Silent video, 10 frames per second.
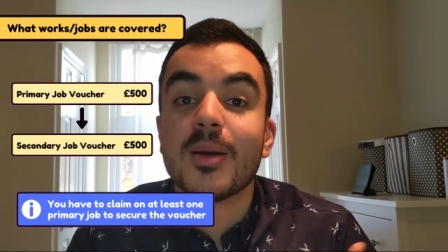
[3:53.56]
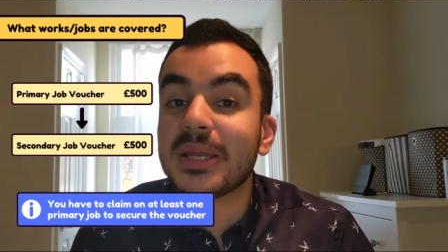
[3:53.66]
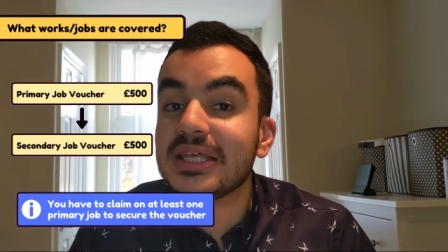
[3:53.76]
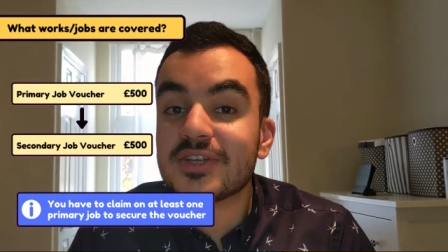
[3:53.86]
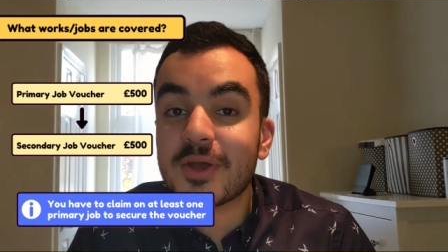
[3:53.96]

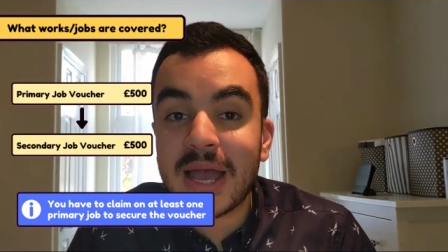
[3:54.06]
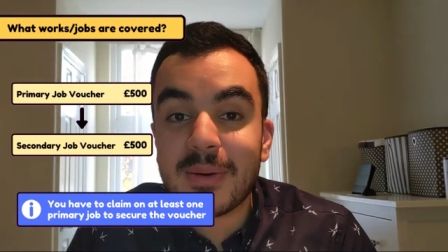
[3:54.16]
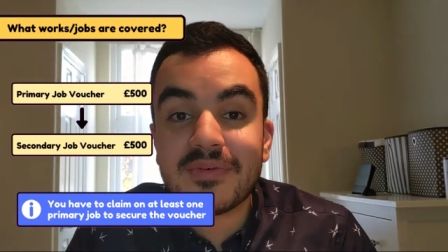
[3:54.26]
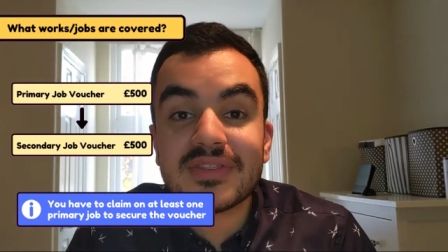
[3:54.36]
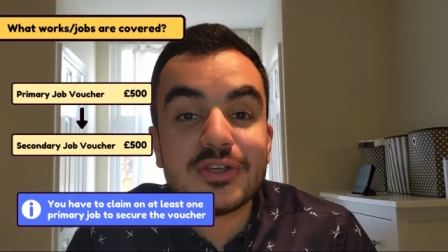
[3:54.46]
Please note,
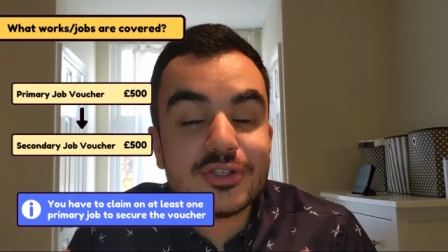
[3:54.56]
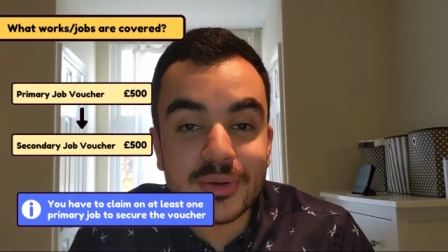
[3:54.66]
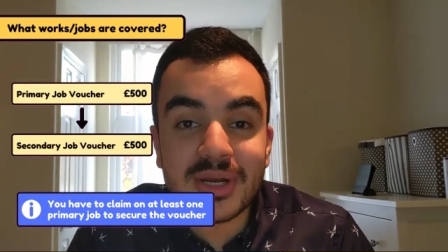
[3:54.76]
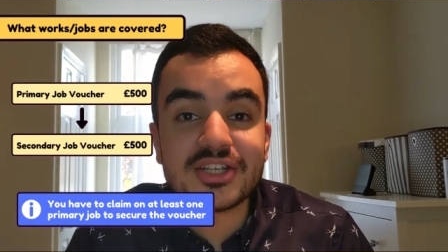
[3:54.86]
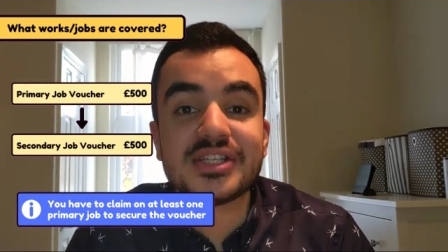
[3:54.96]
however, that you
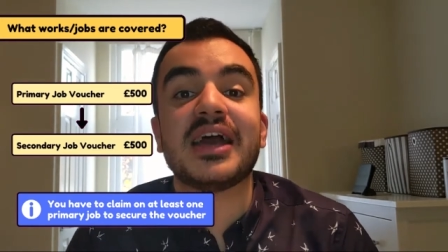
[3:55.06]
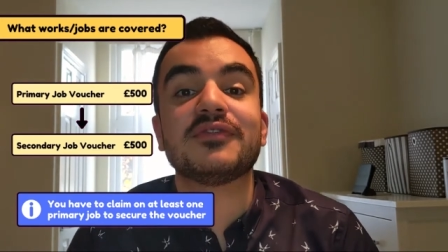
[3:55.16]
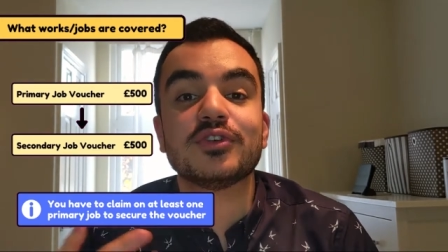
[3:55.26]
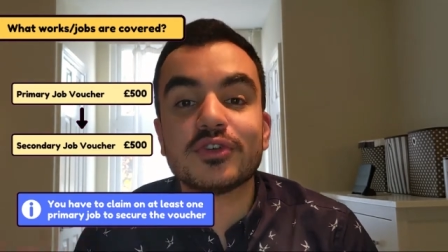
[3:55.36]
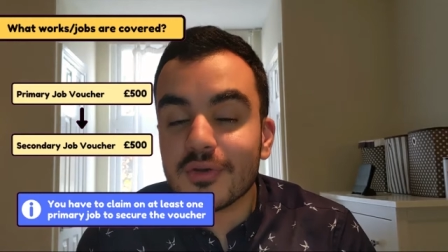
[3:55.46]
don't actually have
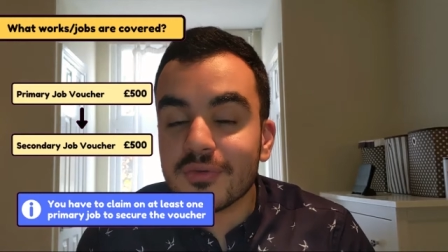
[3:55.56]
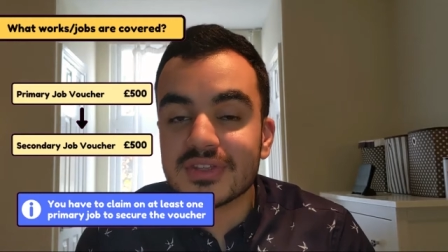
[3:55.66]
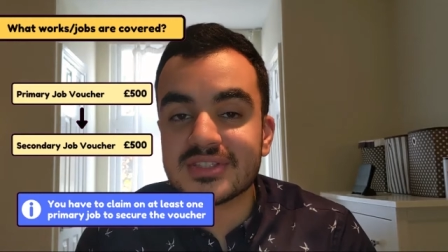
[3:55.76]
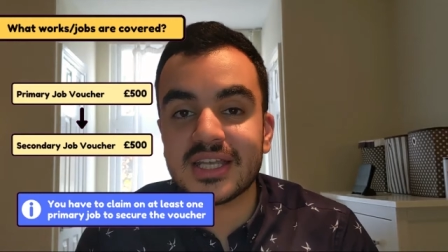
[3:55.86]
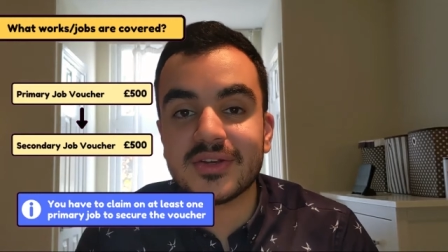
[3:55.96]
to go for
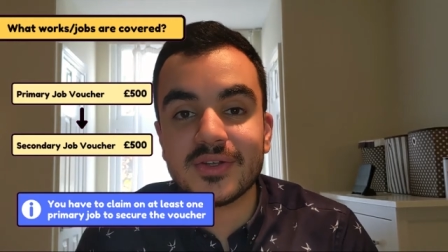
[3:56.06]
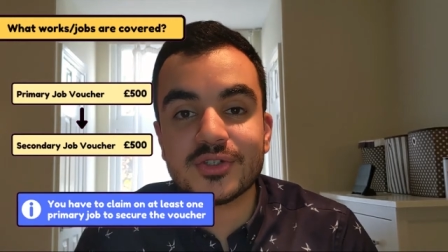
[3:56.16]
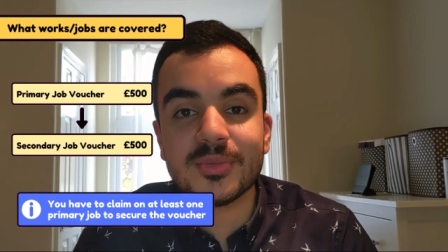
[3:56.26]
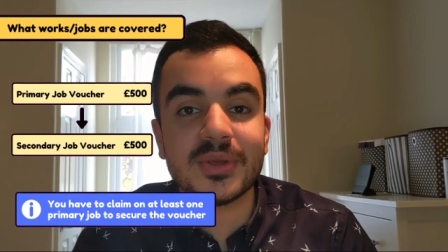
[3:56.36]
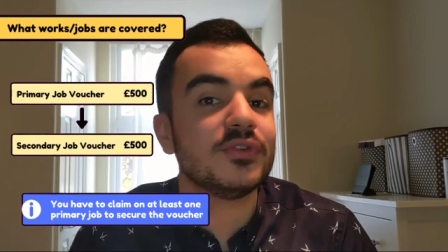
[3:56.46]
the secondary
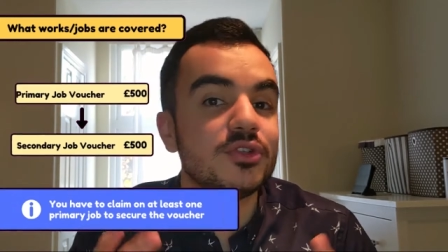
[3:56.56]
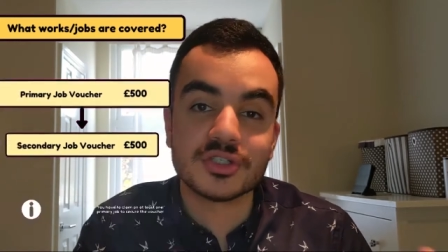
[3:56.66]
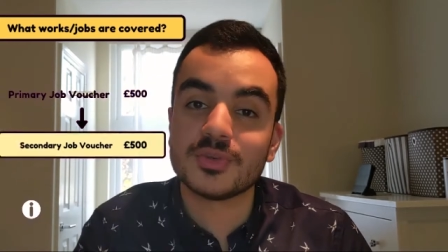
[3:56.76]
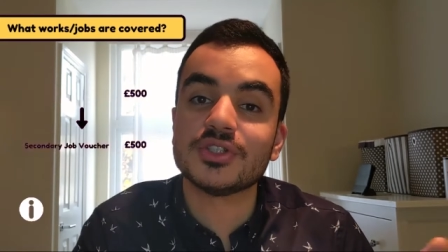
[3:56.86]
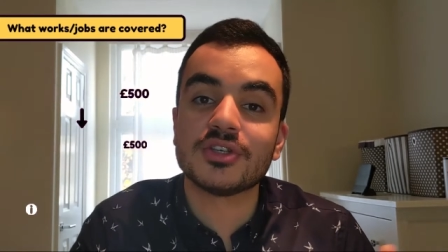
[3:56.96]
job. If you
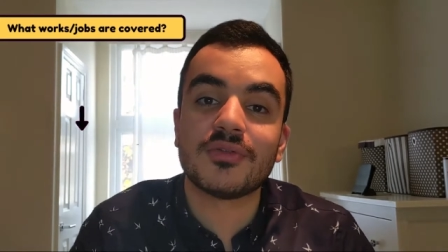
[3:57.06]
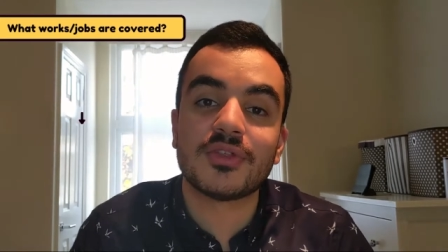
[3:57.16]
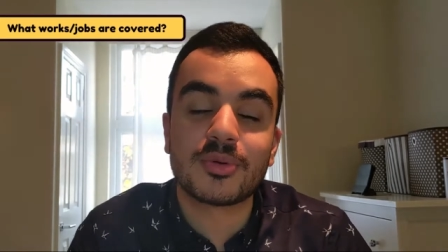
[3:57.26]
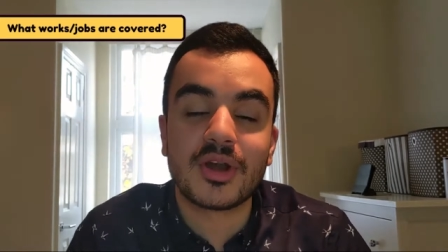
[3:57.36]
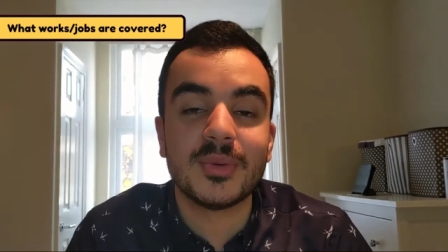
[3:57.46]
just want to go for
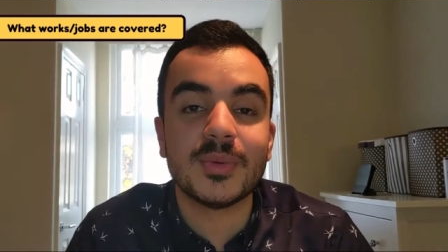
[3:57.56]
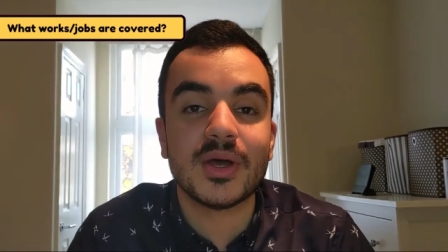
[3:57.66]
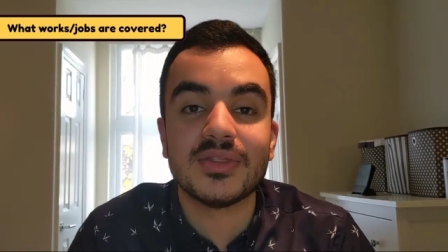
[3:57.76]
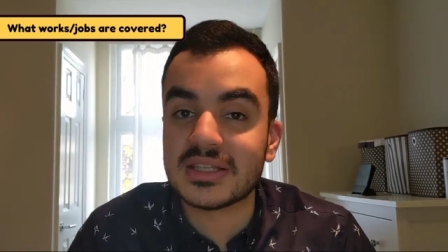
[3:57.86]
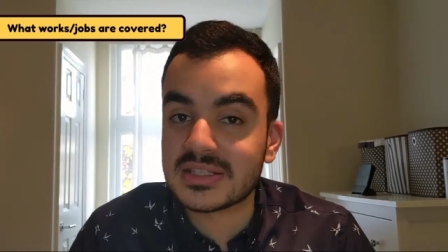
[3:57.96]
the primary
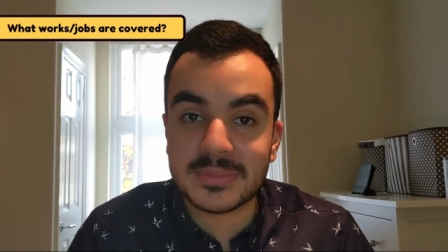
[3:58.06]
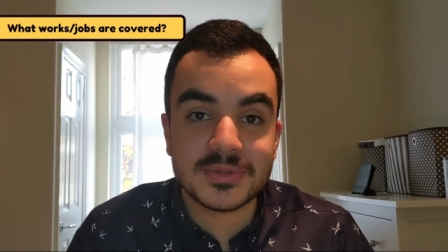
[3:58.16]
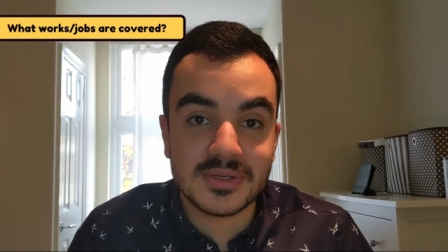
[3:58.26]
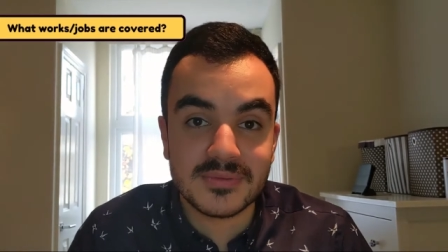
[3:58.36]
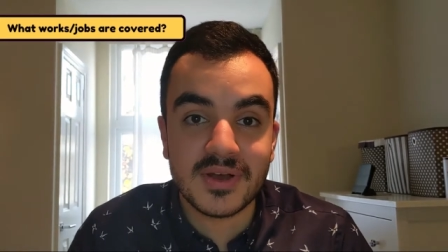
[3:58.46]
one, that's
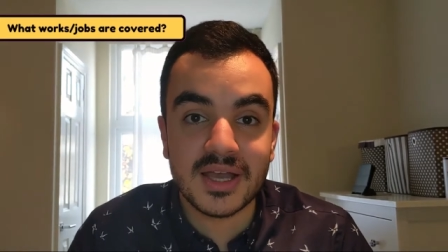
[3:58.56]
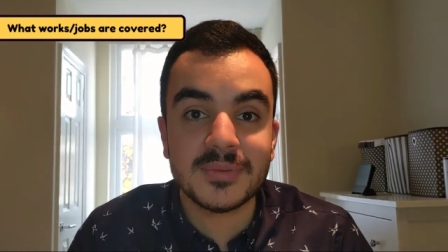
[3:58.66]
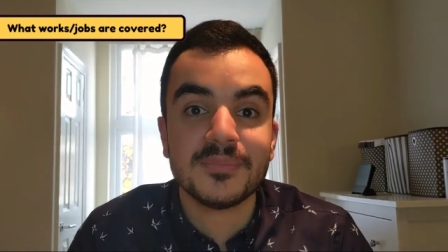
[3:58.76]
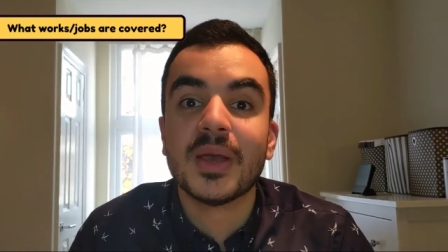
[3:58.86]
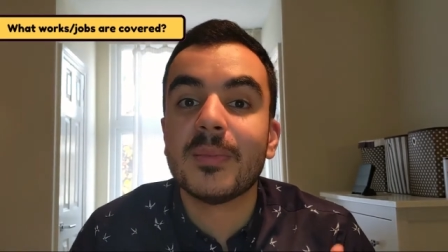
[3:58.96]
absolutely
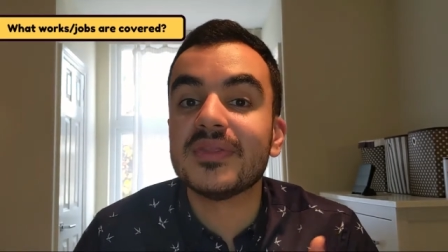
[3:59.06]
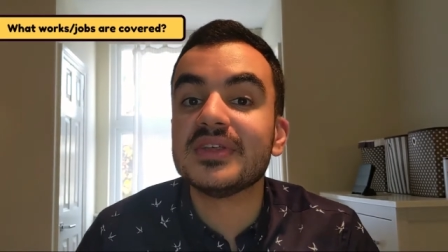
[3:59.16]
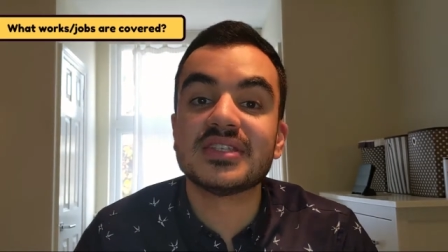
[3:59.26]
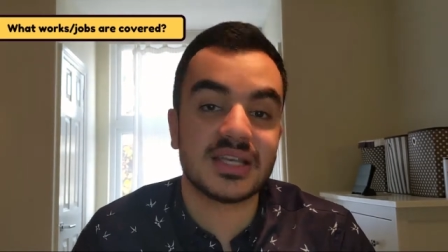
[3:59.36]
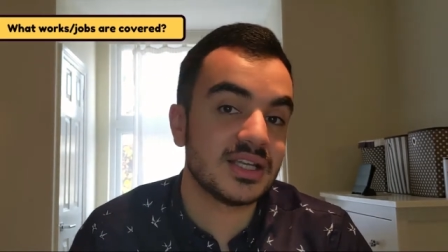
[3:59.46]
fine, but
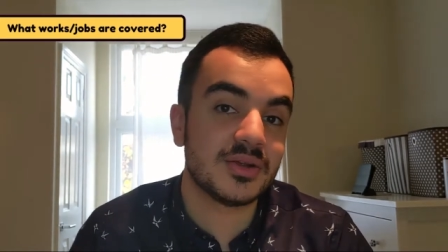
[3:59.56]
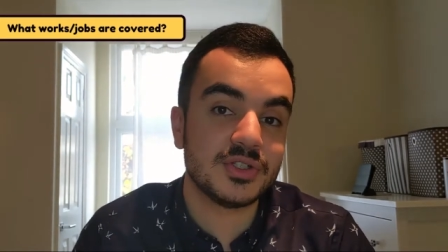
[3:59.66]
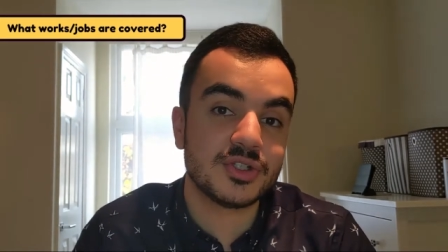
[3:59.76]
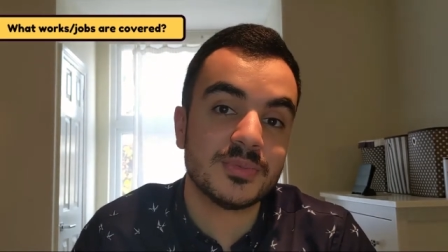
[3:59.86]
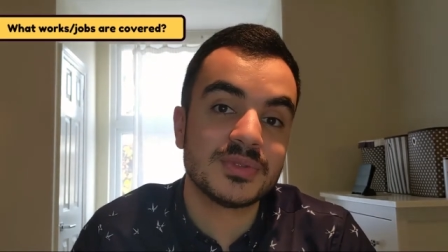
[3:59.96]
the secondary
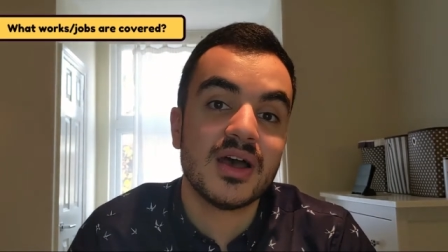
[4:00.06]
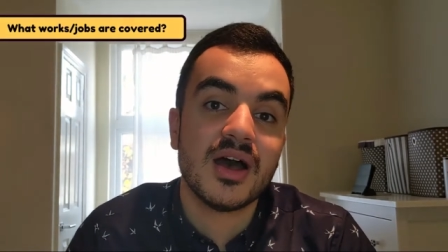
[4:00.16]
jobs